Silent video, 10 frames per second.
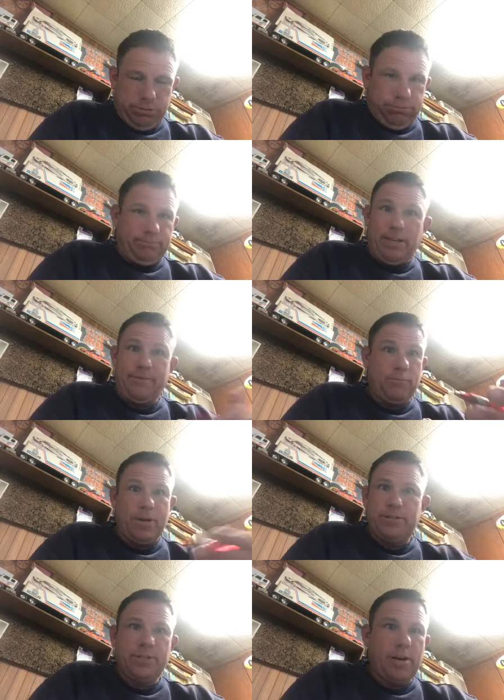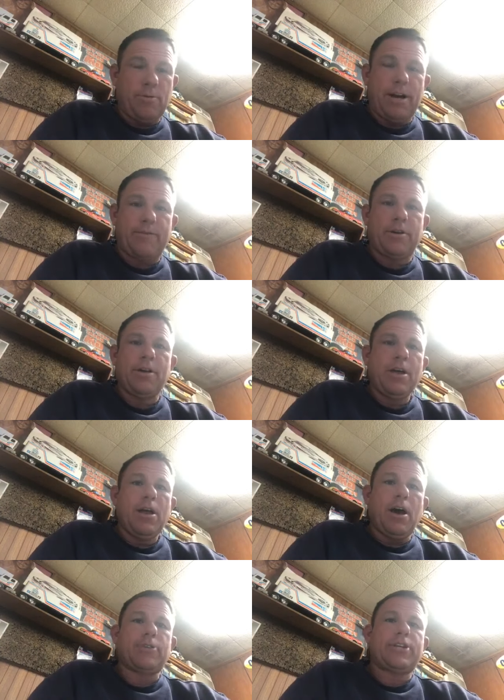even Wednesday or whatever,
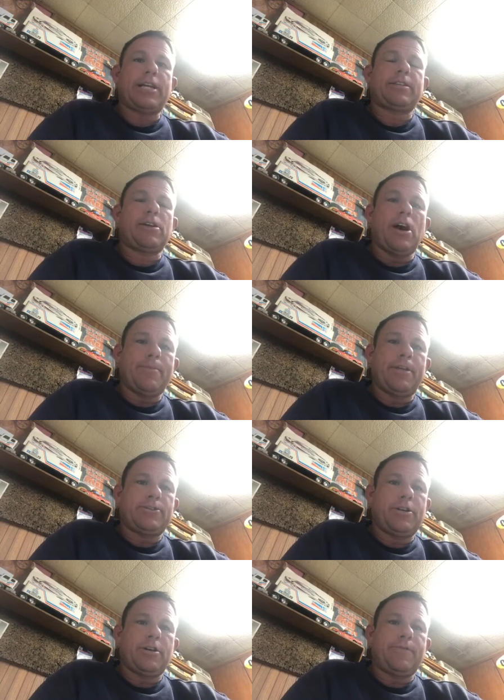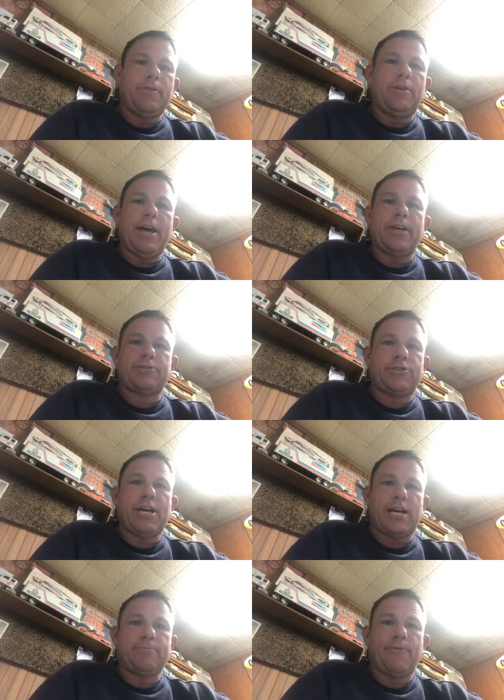I'll check the comments here in a few days or
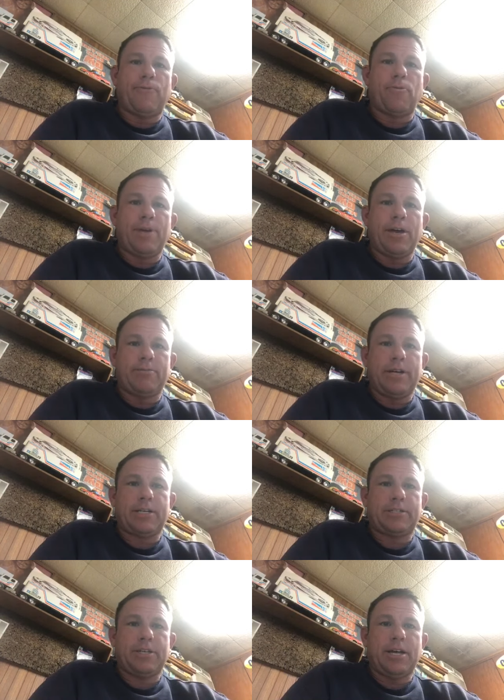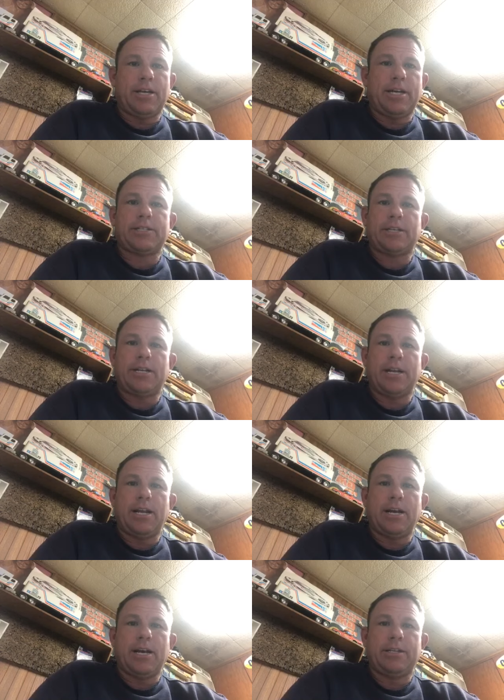check them before we go next
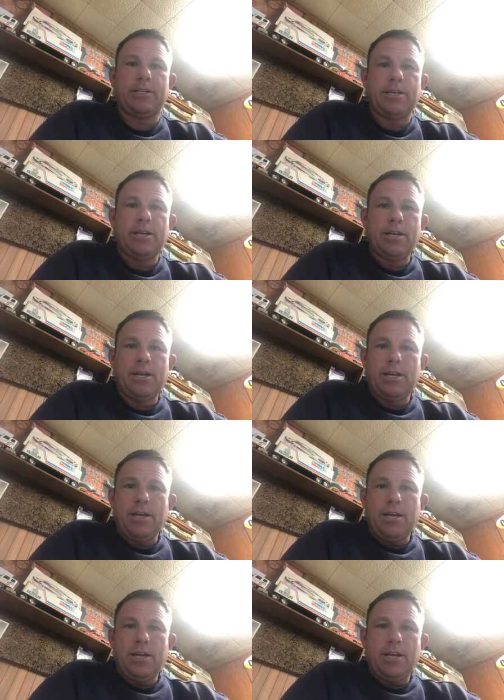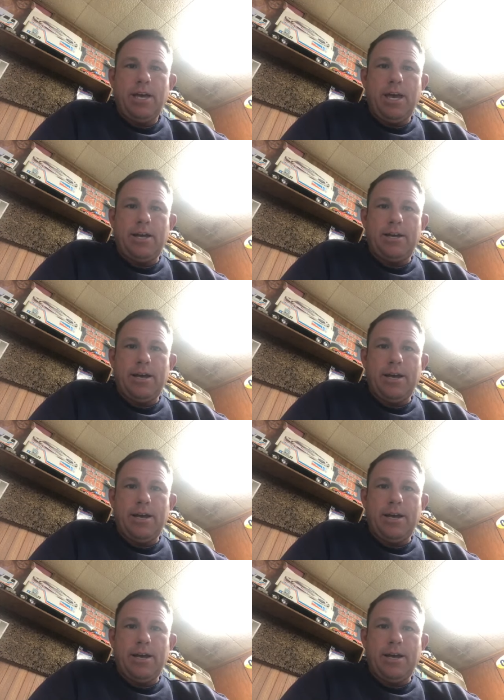Sunday night. And